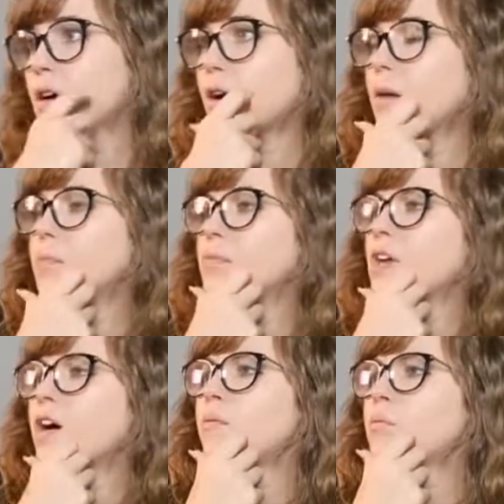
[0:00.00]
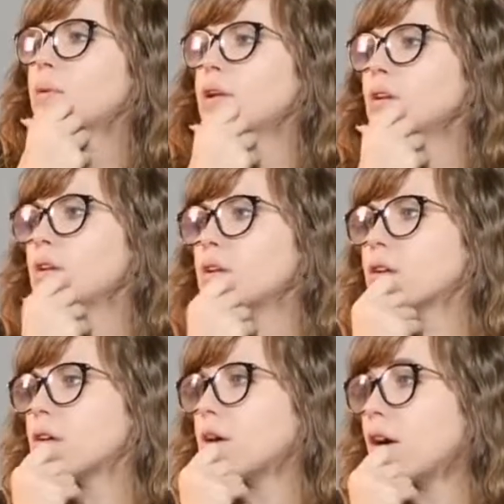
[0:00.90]
I've been
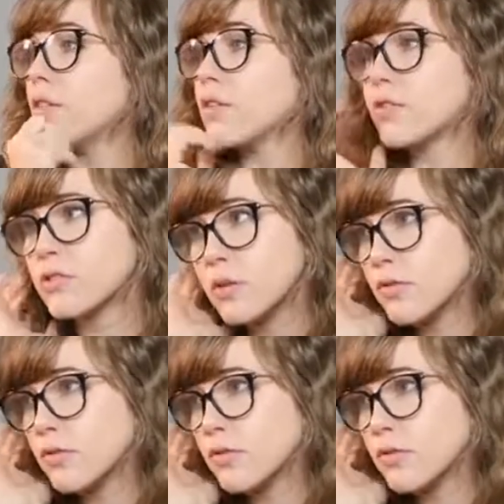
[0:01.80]
on this stream for